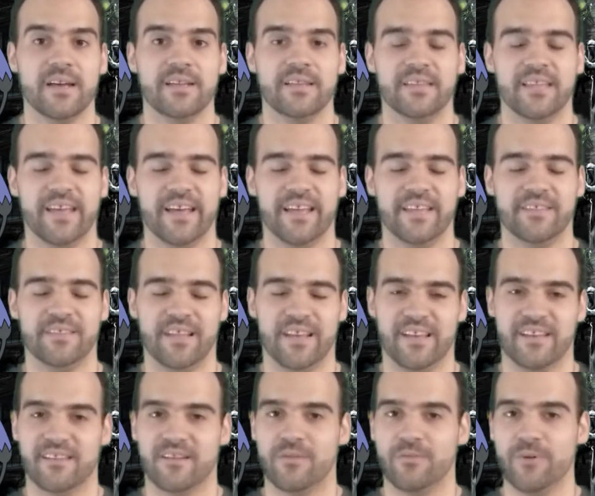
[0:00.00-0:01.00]
Then,
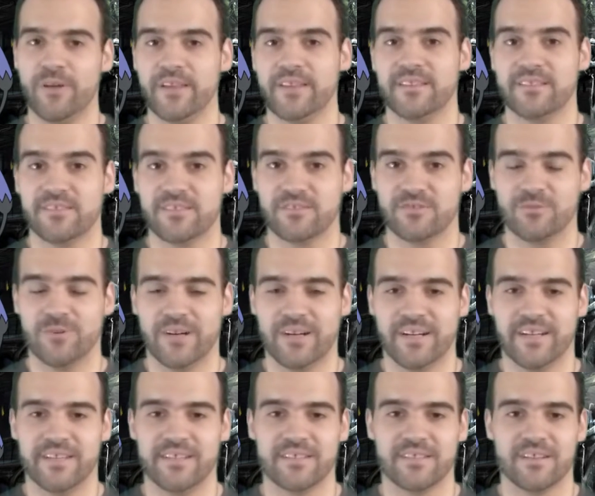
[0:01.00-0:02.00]
like weaknesses
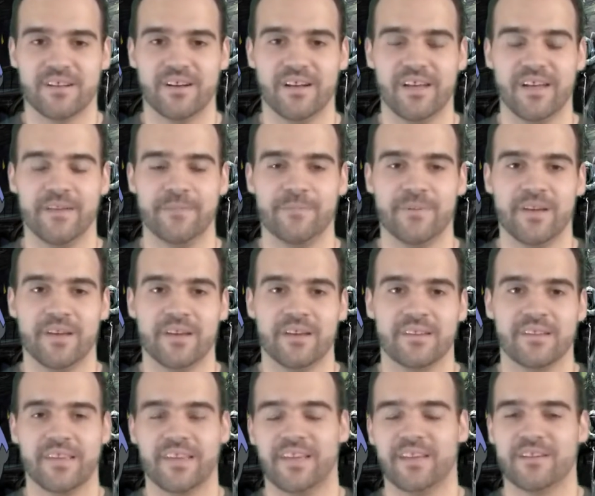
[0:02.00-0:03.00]
wise,
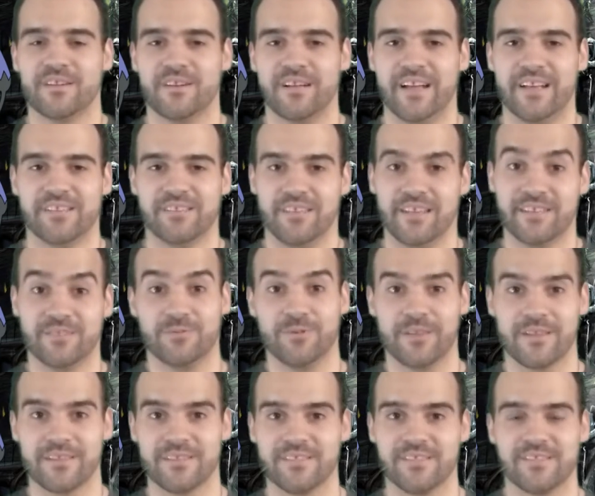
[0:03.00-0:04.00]
Ganga has less
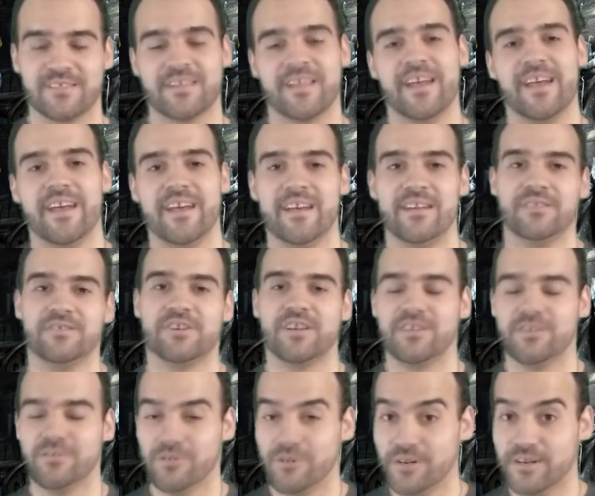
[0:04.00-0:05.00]
weaknesses than
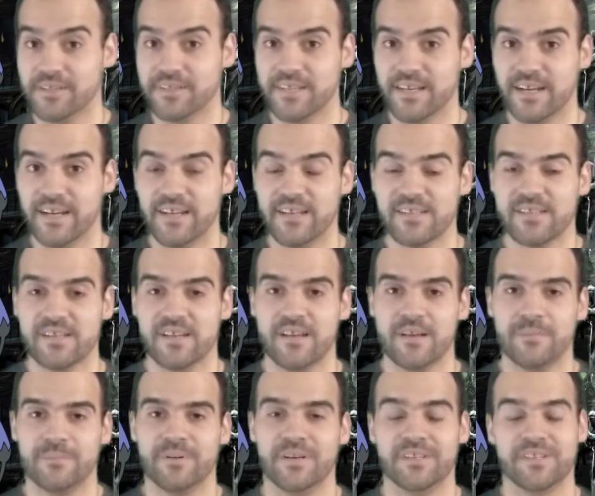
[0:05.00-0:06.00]
Chandelure does,
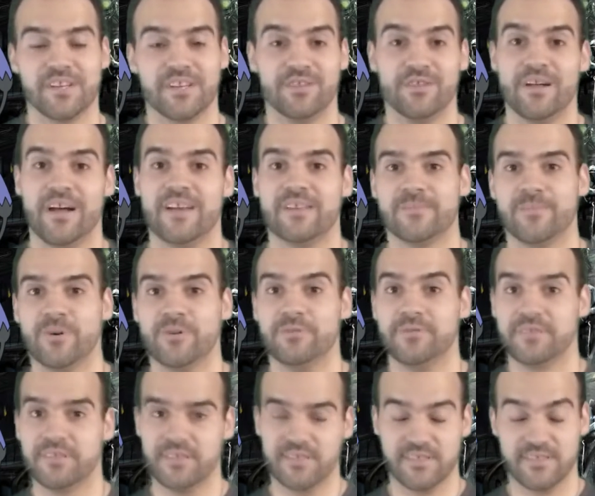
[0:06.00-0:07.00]
but Chandelure has more
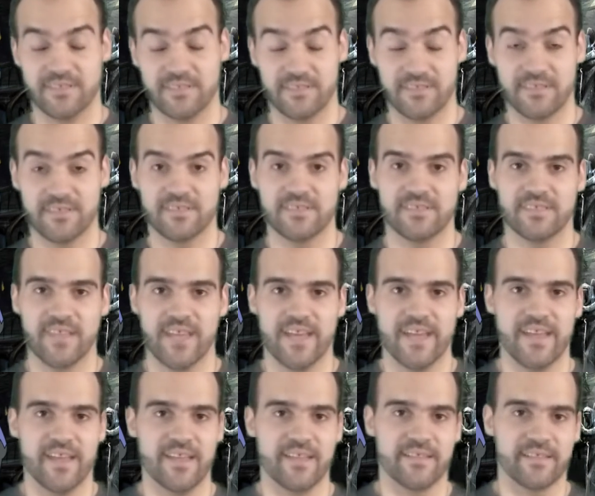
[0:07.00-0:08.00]
resistance
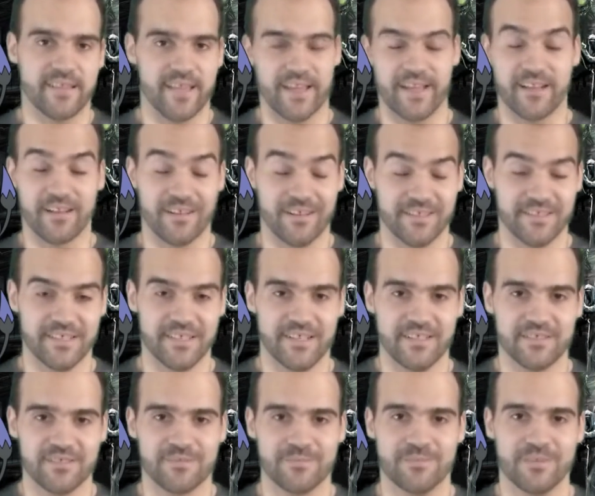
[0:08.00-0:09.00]
than Ganga
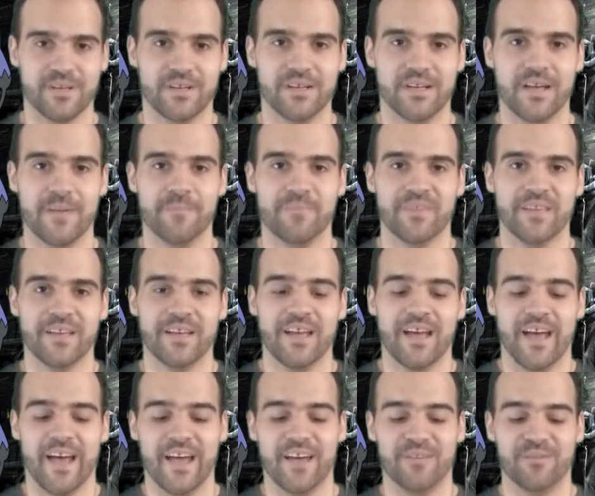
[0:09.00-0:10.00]
does. Alright?
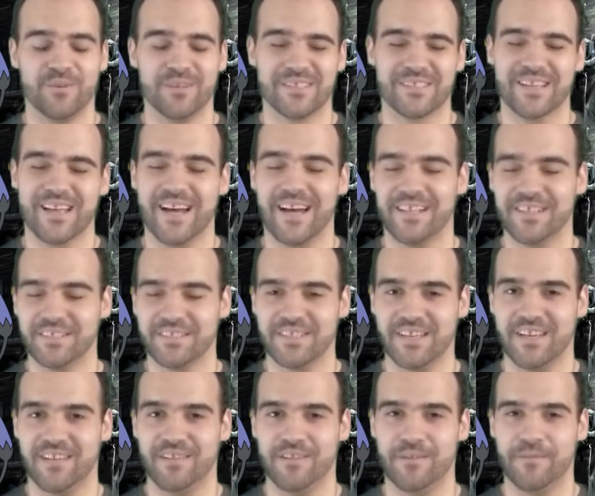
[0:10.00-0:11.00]
And what's kind of
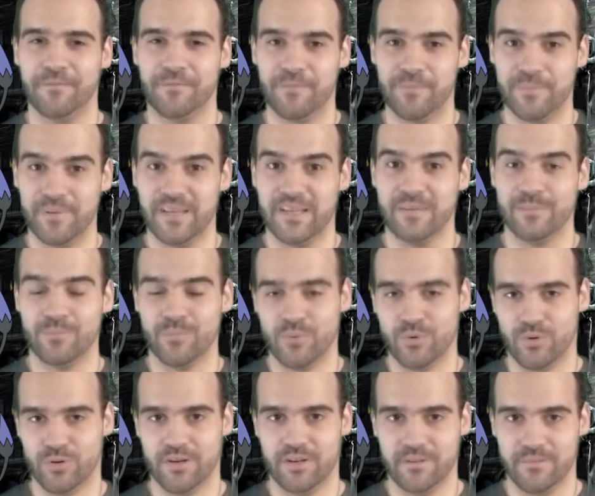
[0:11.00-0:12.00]
sad for me
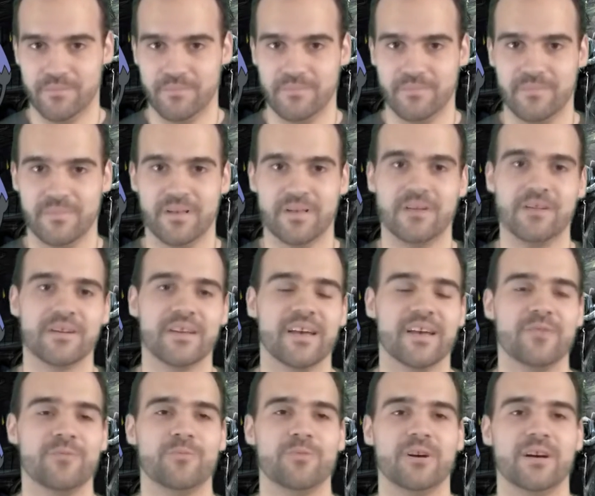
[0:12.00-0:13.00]
more, okay,
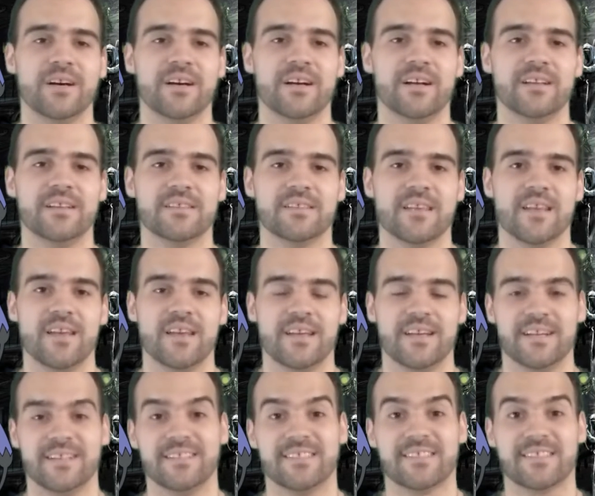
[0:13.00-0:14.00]
was
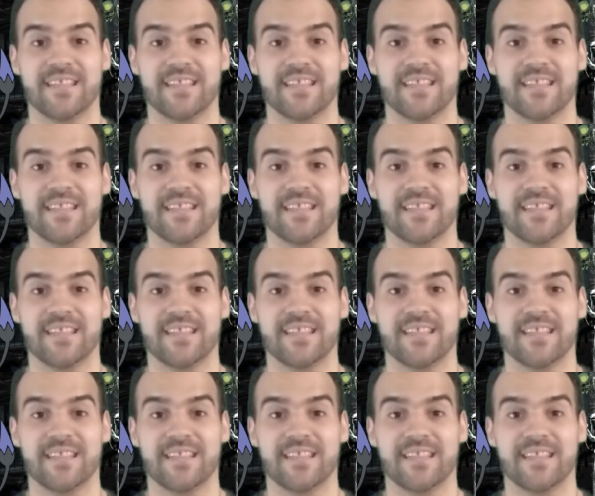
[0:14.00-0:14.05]
its